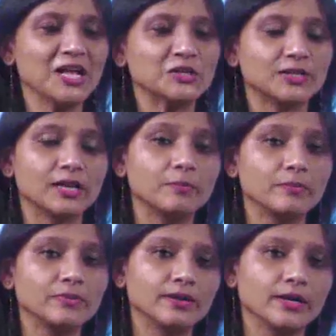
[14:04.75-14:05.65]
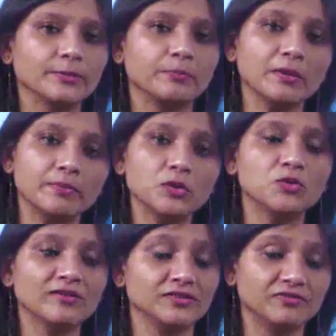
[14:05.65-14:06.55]
So there are there are people who
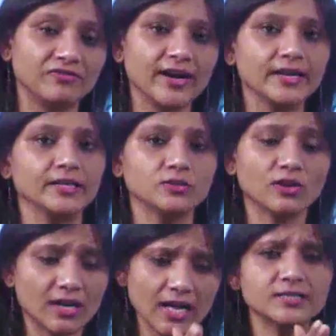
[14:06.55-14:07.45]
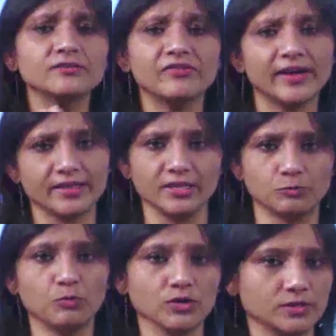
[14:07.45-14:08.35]
have defined these or classified these
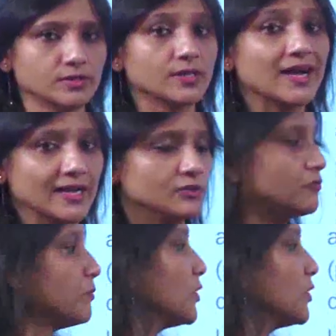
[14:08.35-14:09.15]
pauses, kinds of